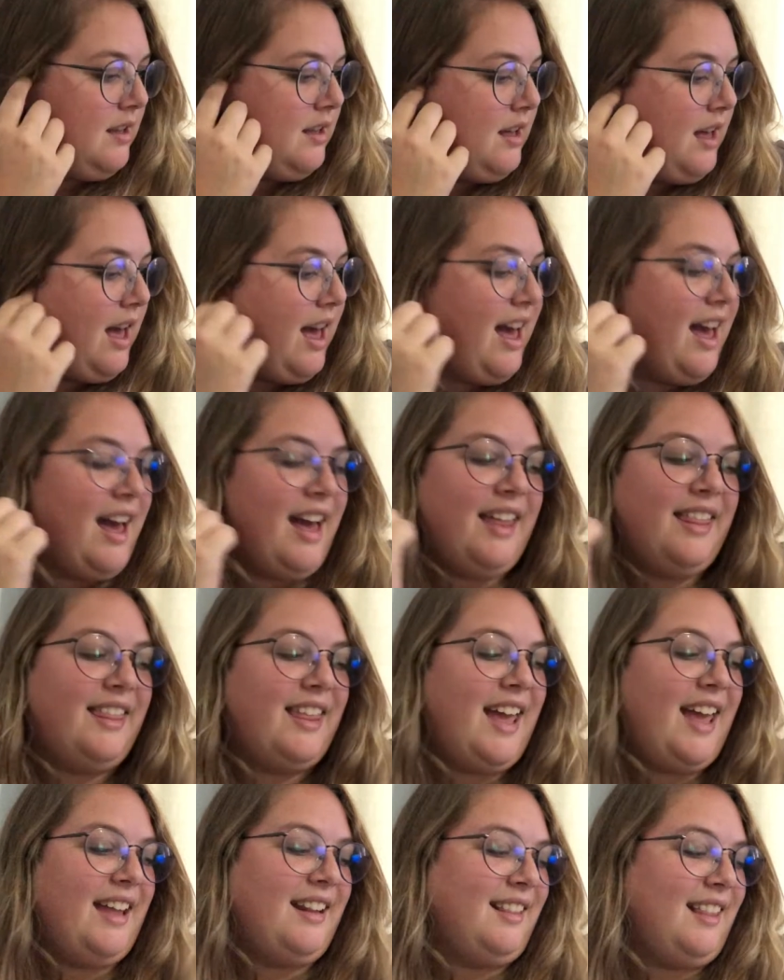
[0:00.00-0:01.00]

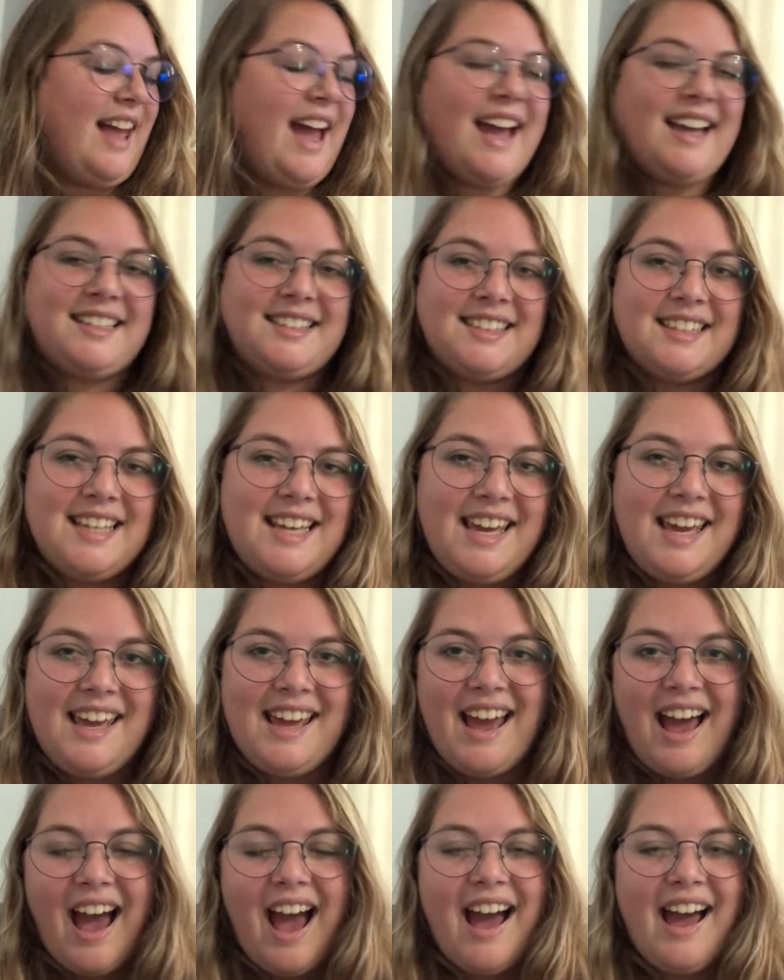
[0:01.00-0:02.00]
Then lastly,
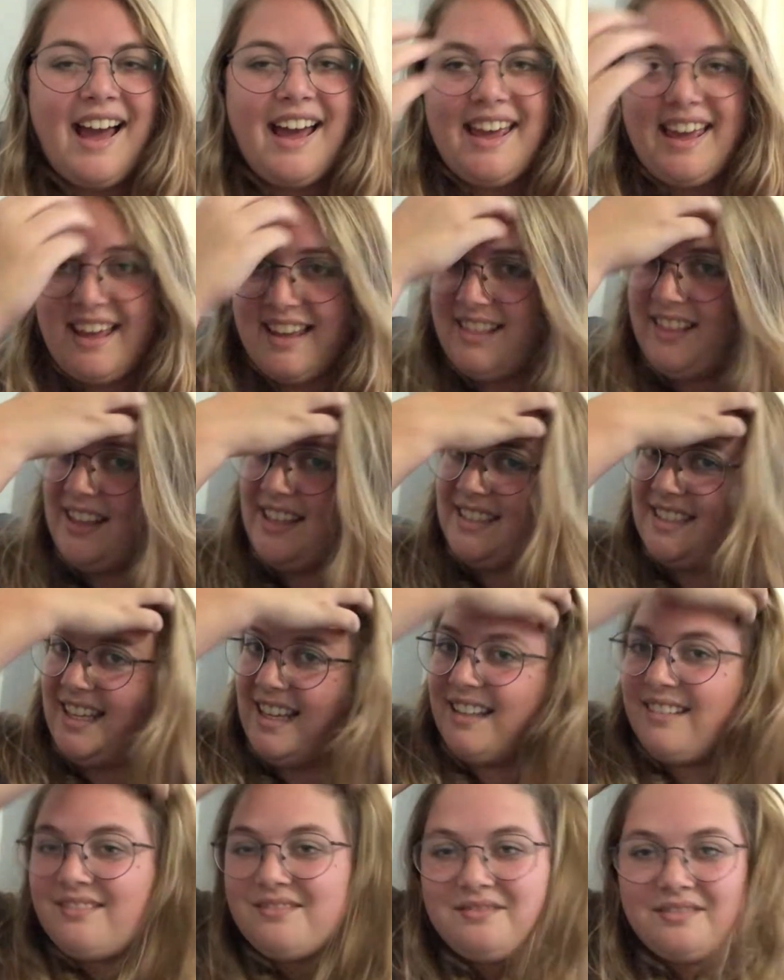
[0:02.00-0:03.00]

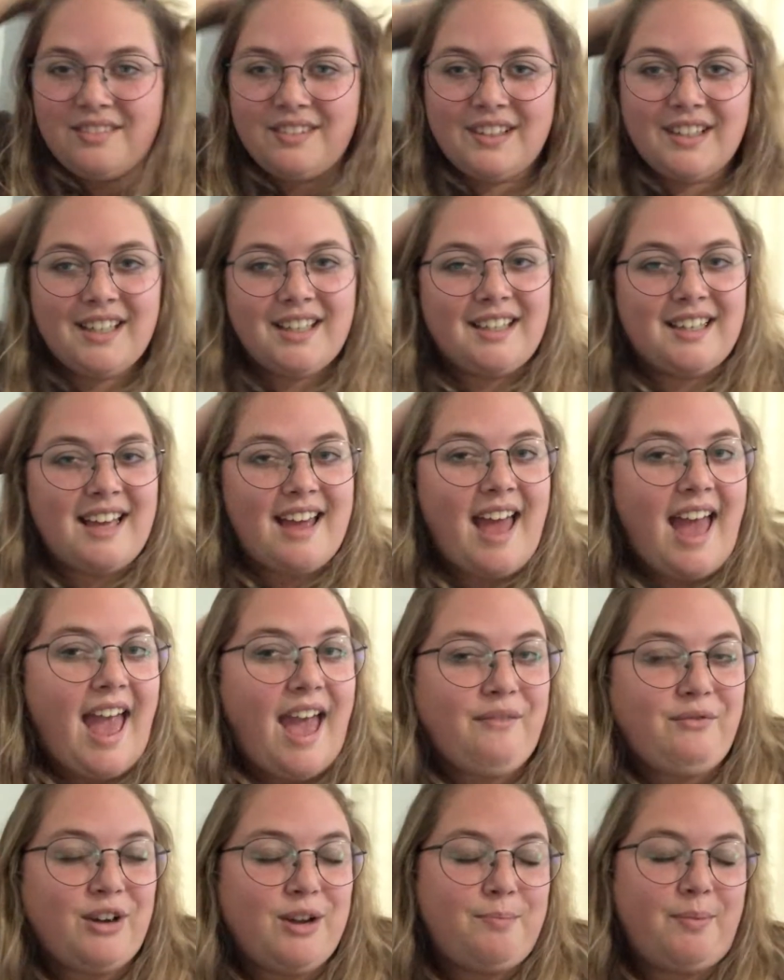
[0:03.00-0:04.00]
listen.
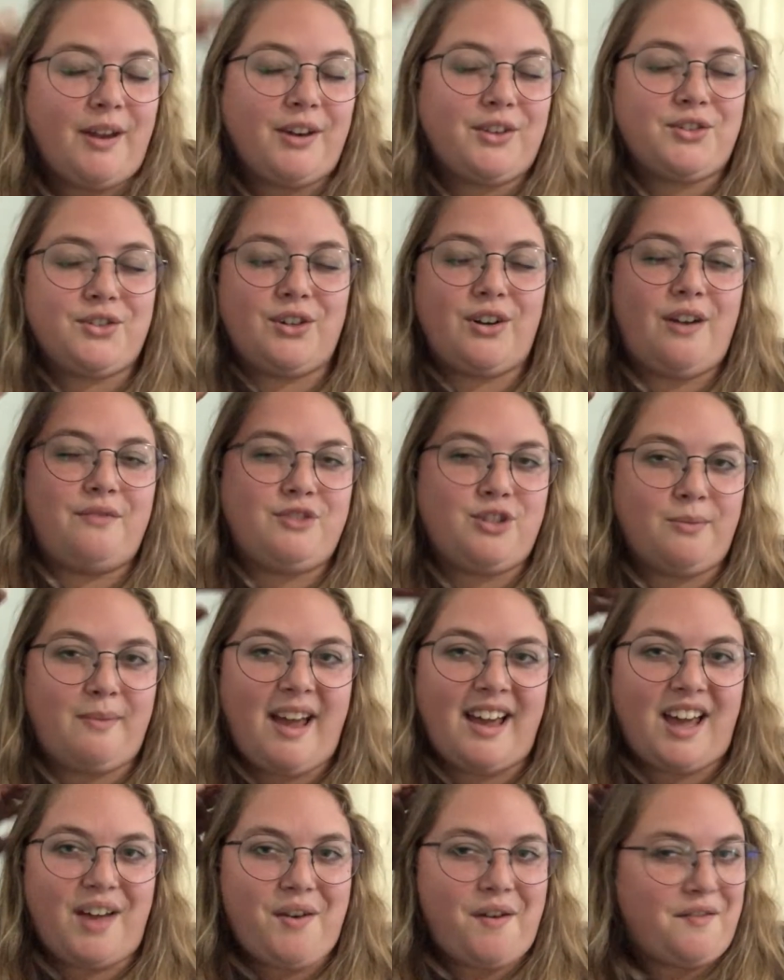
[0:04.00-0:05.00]
Every picture of
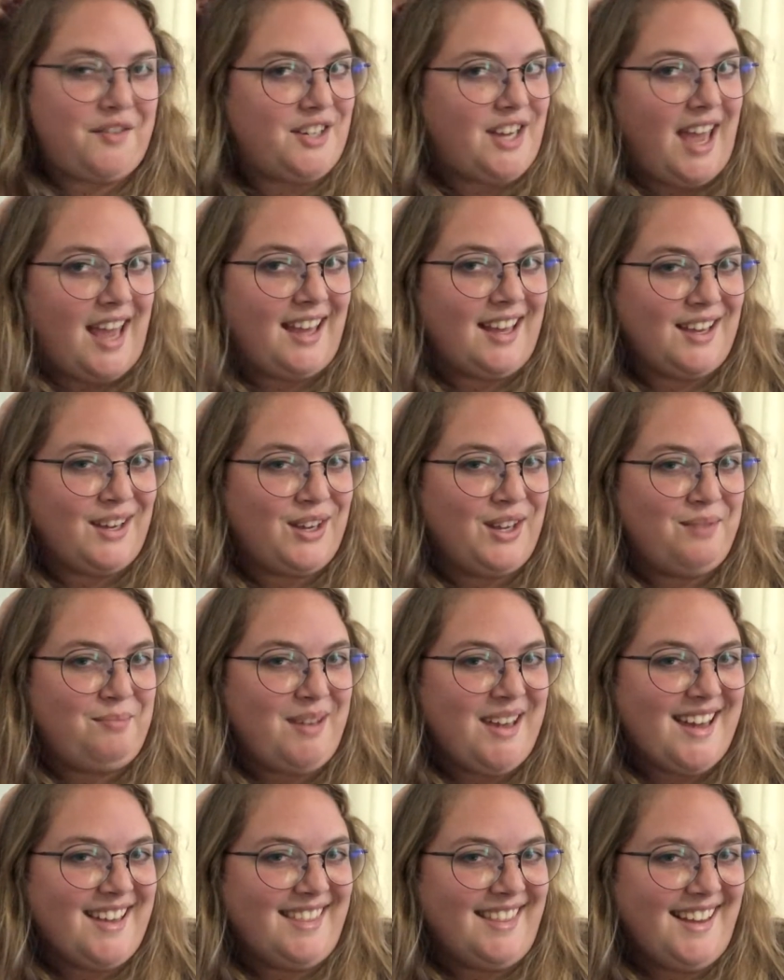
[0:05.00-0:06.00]
Trebek I've ever taken could
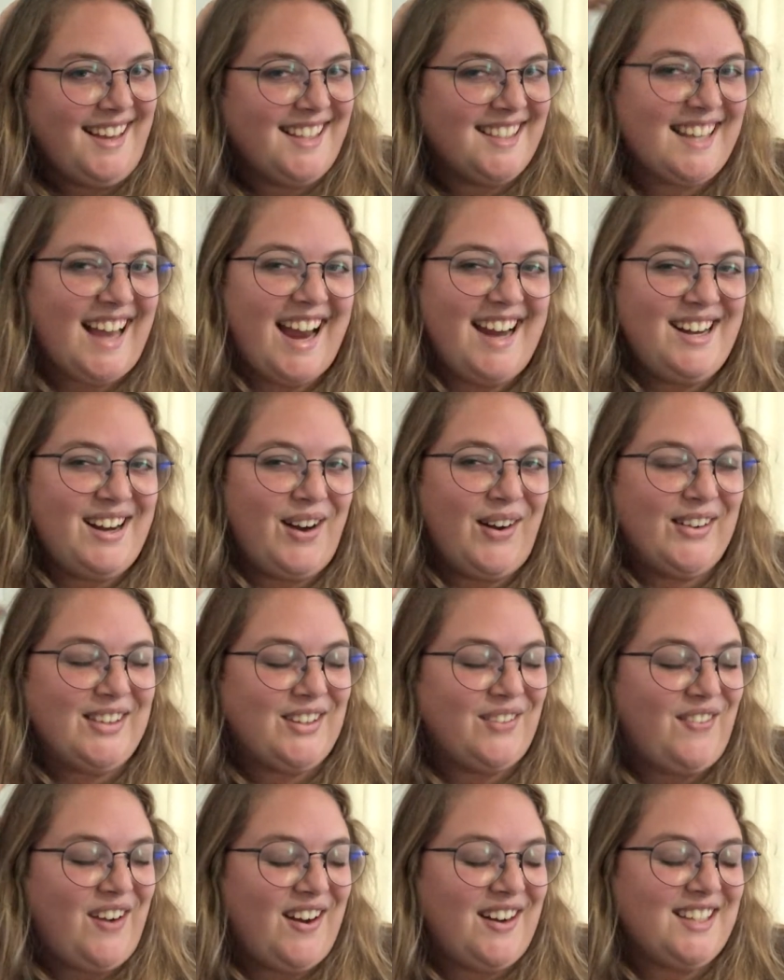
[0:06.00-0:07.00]
be in this. I know it's
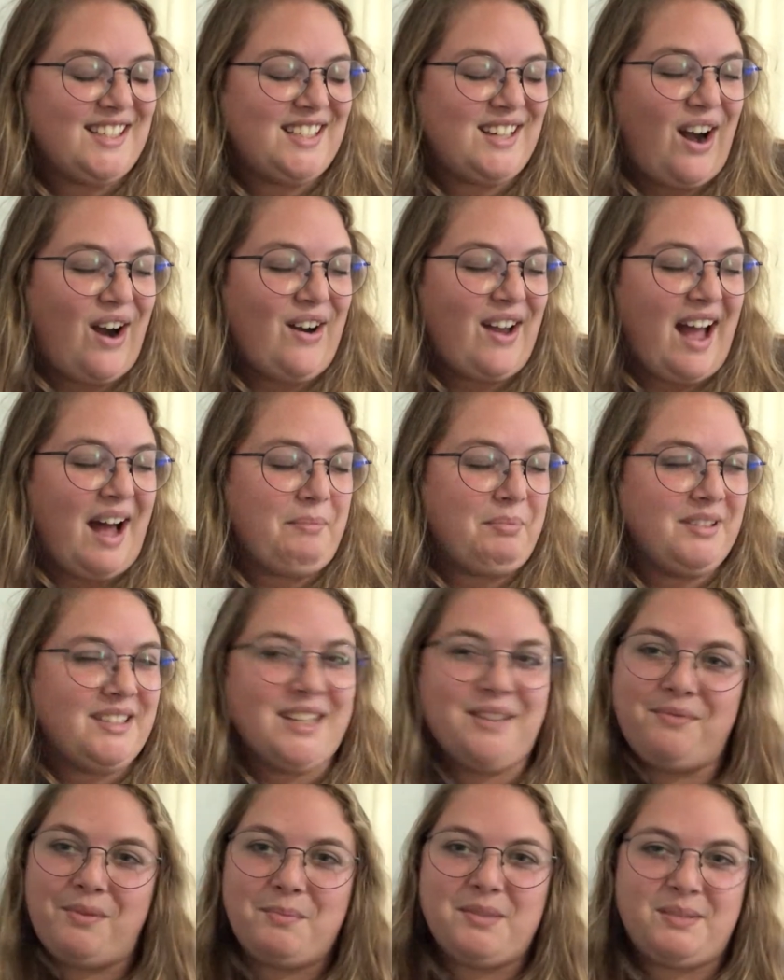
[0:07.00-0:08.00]
a very stark
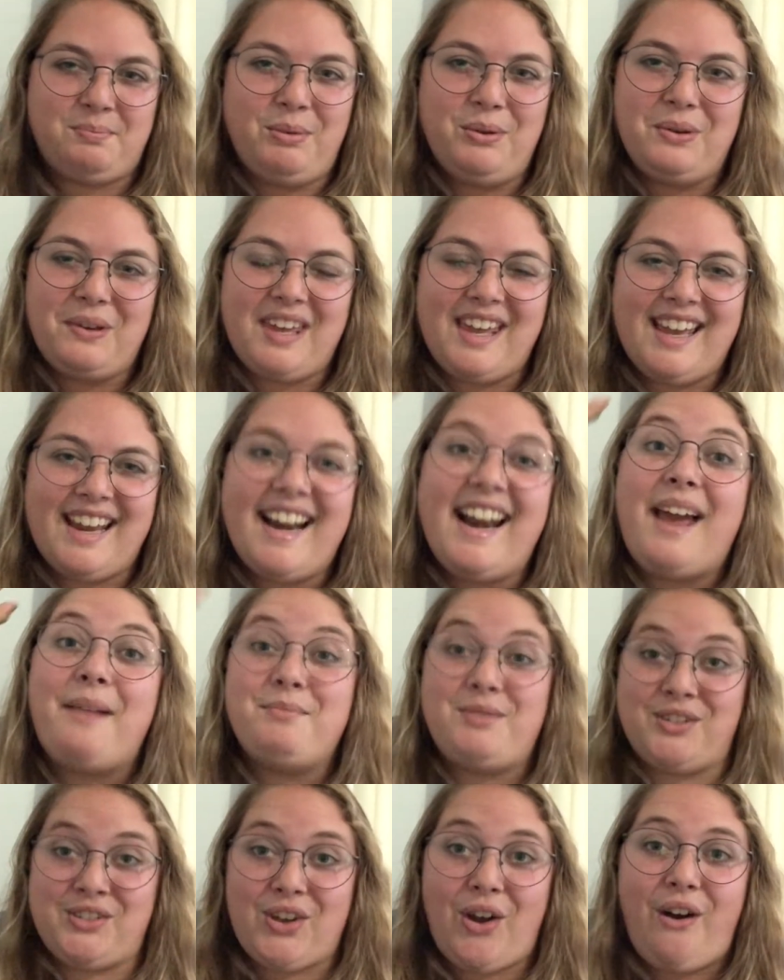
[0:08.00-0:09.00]
opposite from Spooky, and I'm
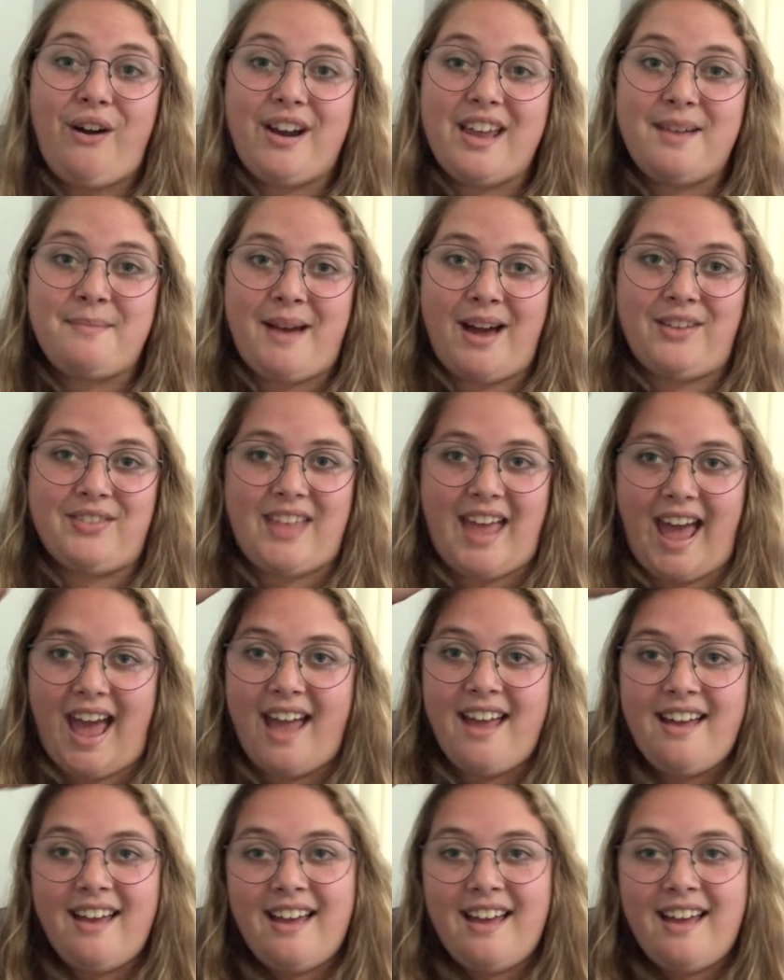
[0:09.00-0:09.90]
sorry about that.